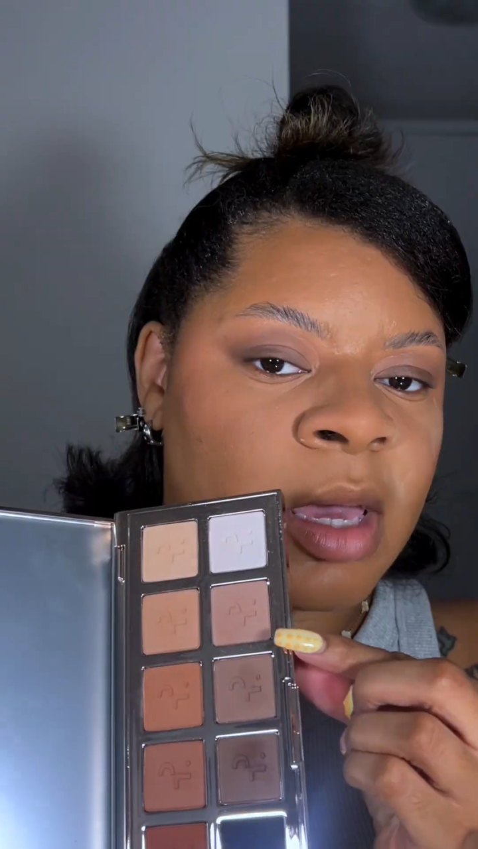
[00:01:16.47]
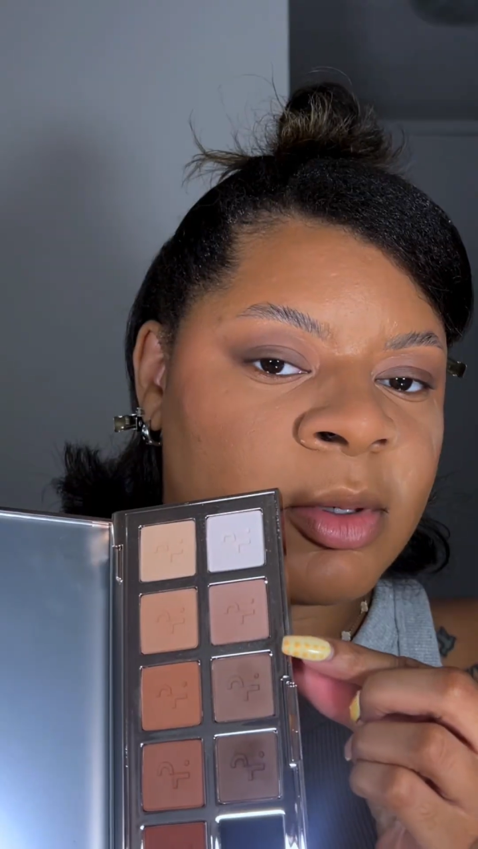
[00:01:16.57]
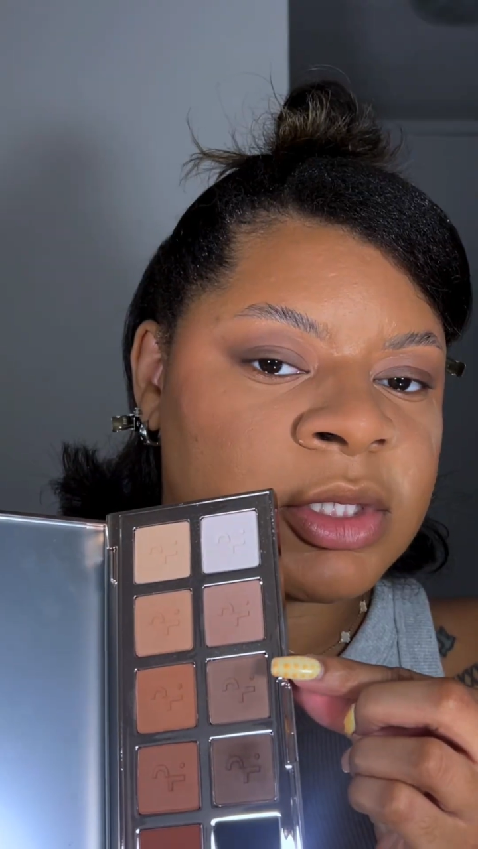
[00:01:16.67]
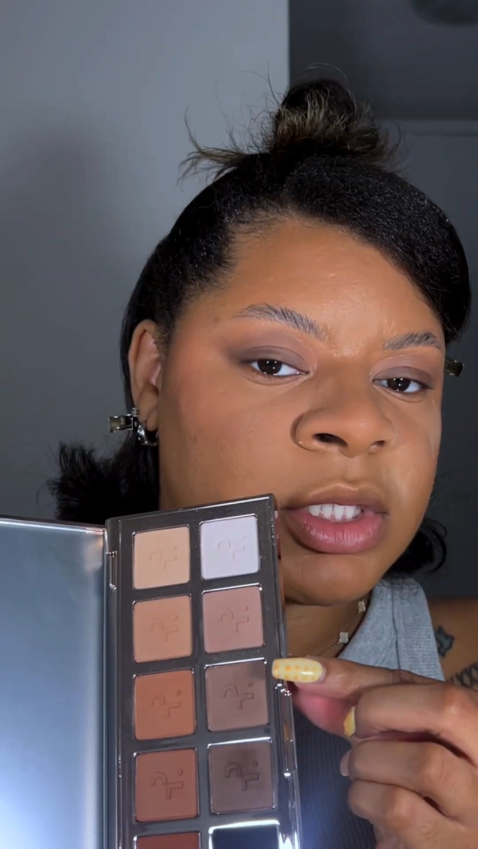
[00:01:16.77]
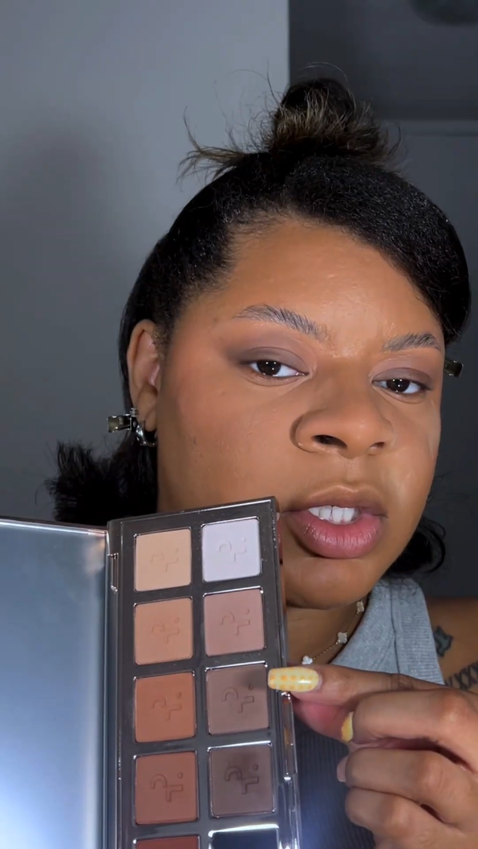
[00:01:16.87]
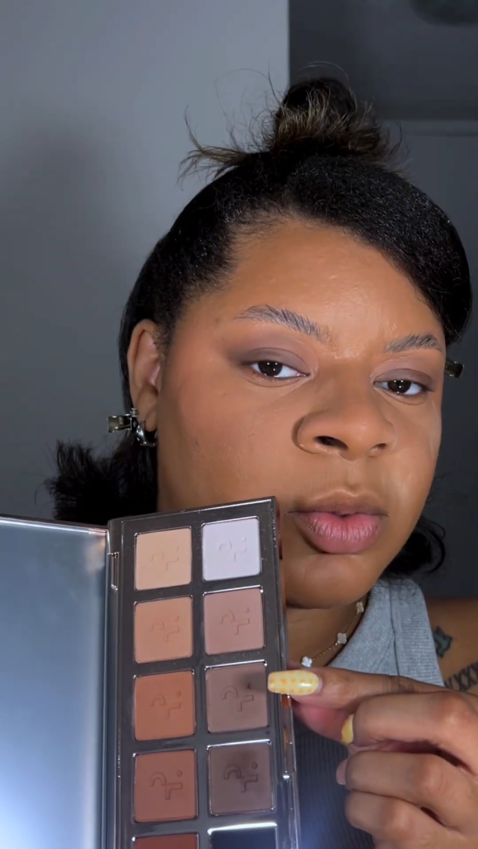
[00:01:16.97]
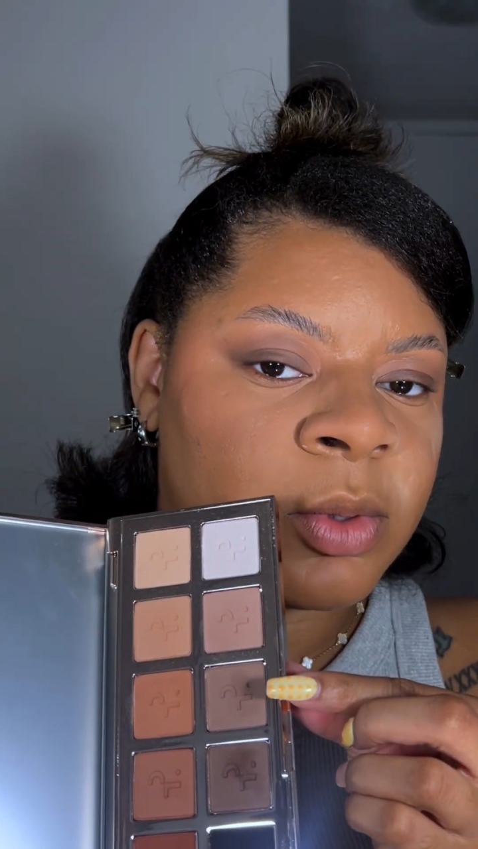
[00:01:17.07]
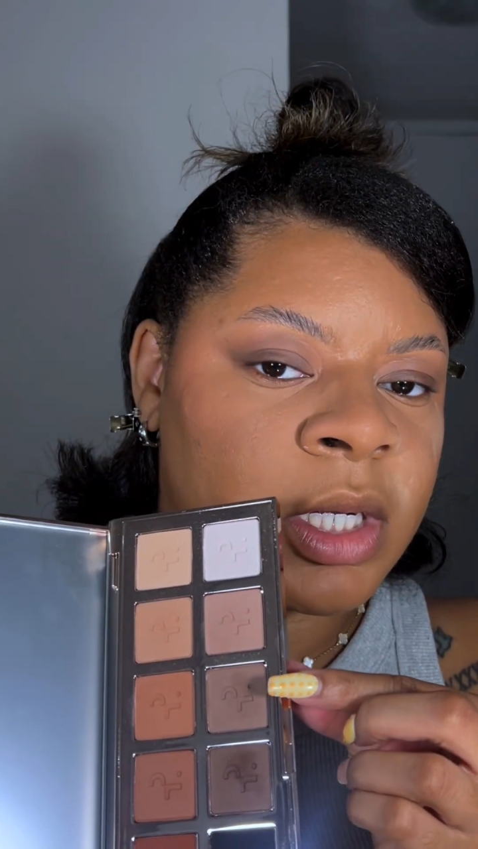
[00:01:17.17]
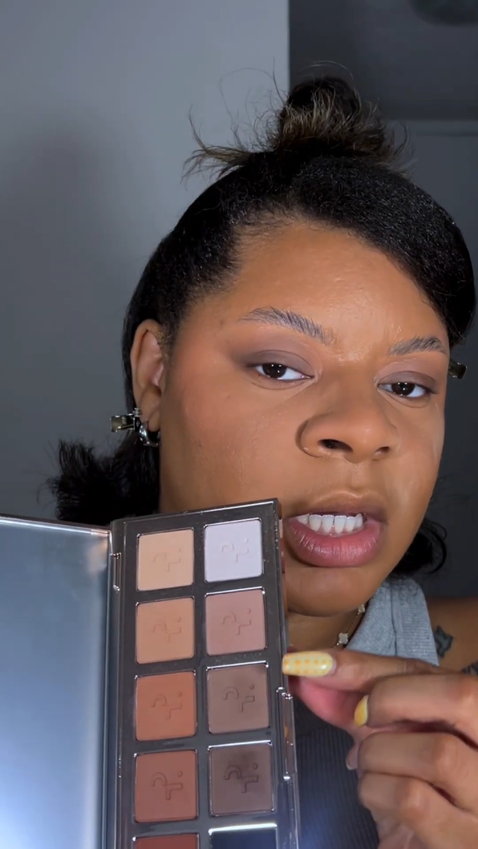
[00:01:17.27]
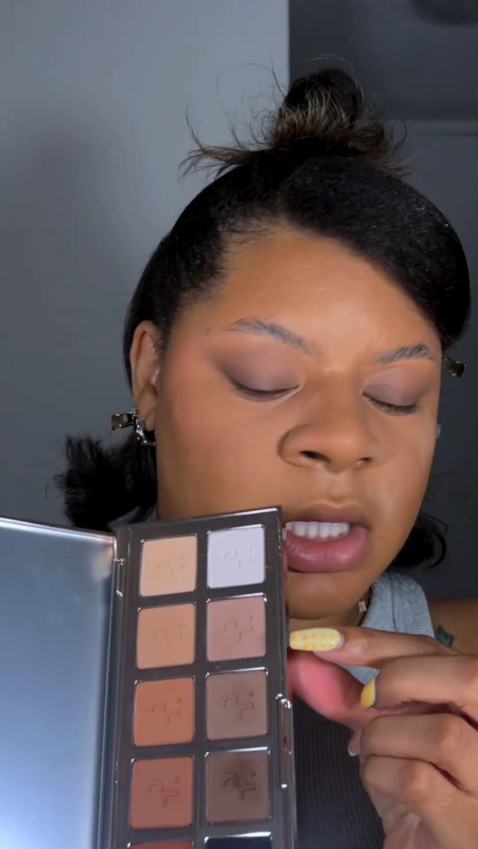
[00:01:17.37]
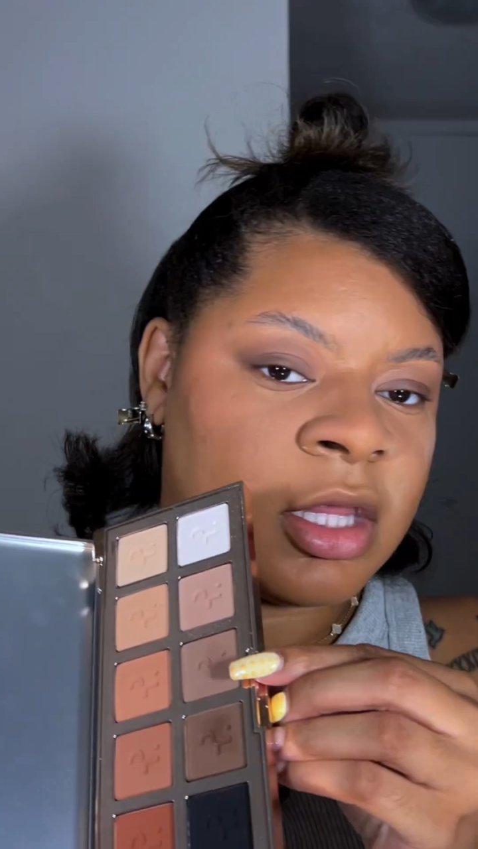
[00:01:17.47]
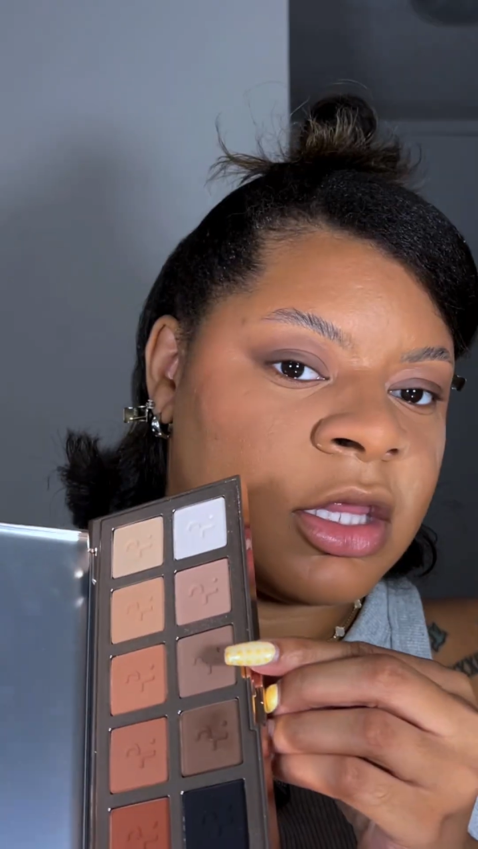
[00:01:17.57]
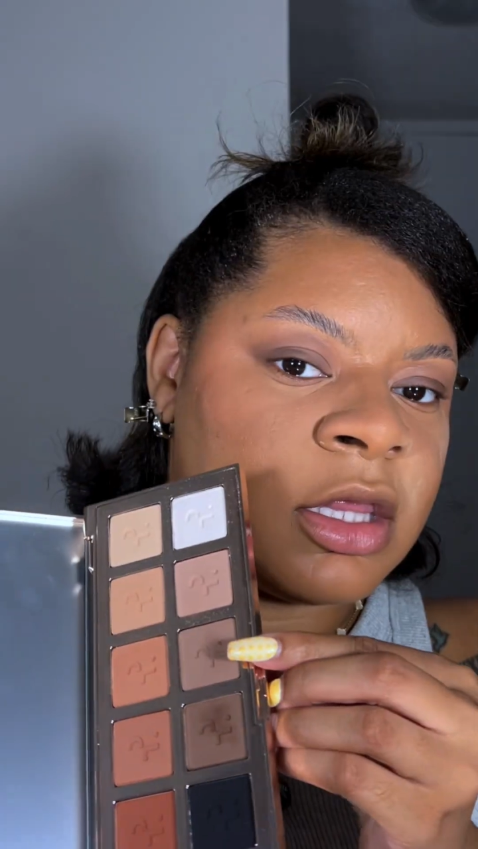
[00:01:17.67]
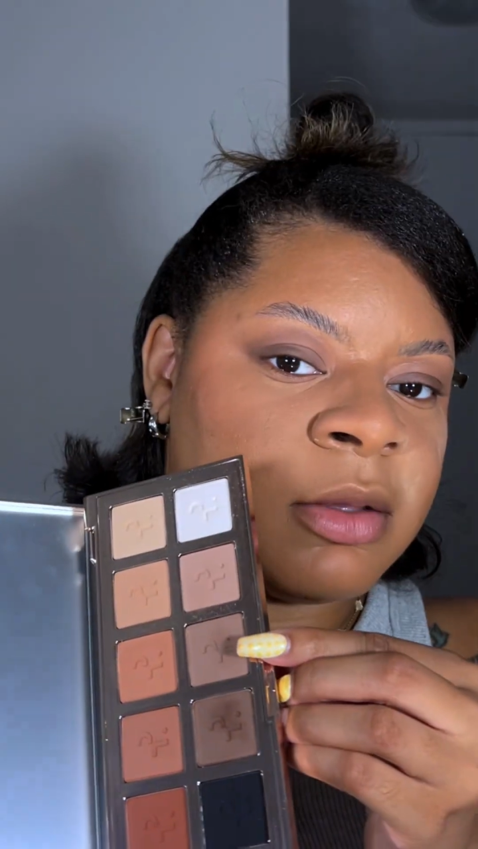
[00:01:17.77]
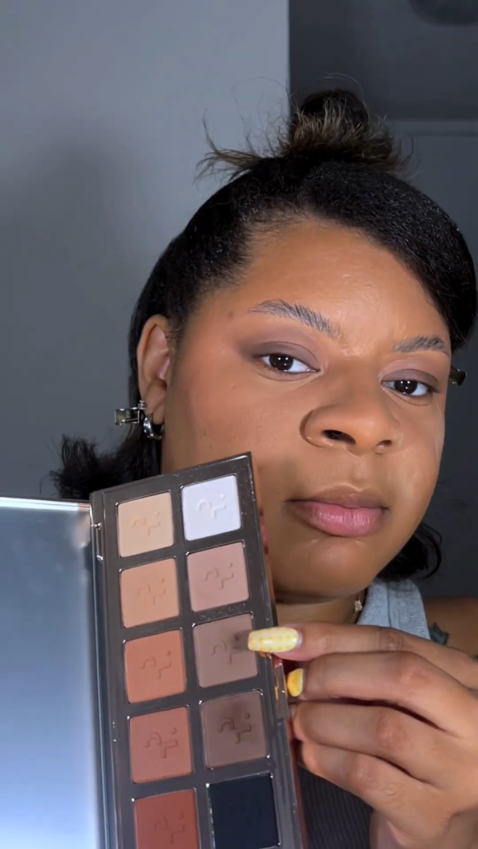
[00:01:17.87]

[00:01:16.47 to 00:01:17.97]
I'm also going to work the